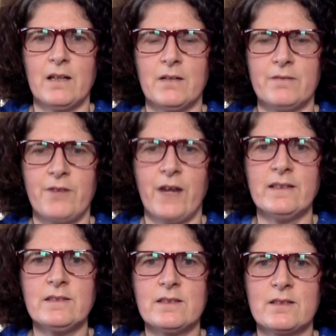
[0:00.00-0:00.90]

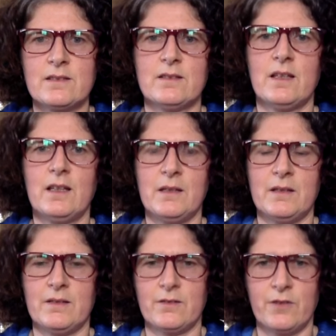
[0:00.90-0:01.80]
friends
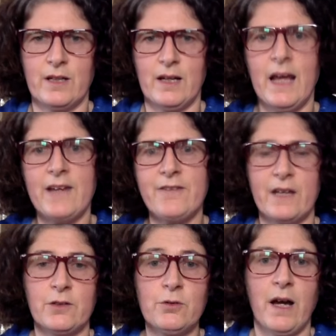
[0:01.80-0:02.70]
in real life.
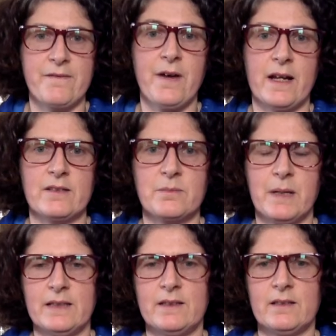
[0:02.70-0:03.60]
I do have friends,
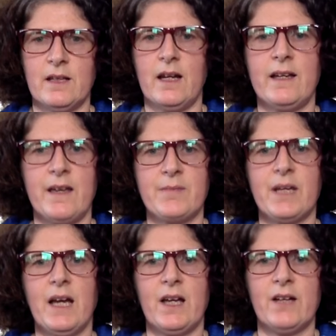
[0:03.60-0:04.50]
but I am
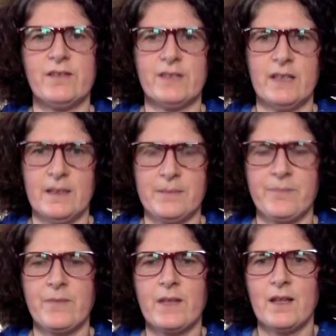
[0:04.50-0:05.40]
kind of
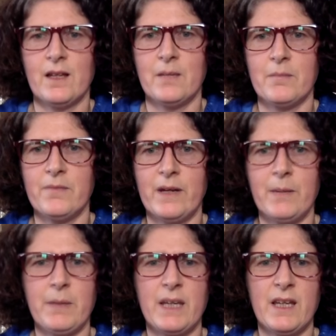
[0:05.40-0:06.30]
very
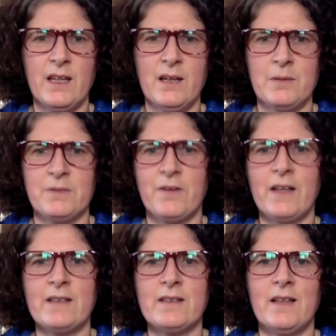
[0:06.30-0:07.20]
picky with
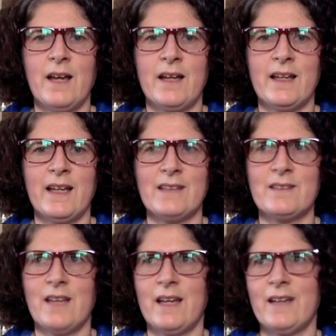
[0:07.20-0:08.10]
friends, I guess,
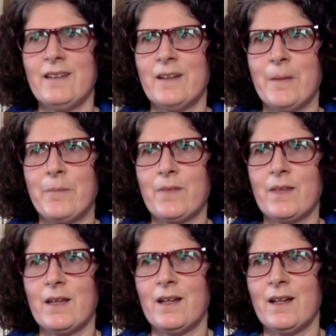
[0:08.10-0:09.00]
and
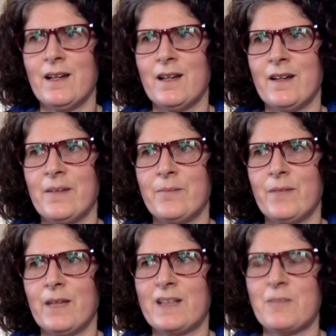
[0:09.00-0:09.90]

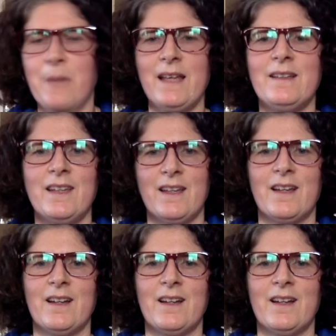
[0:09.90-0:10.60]
expanding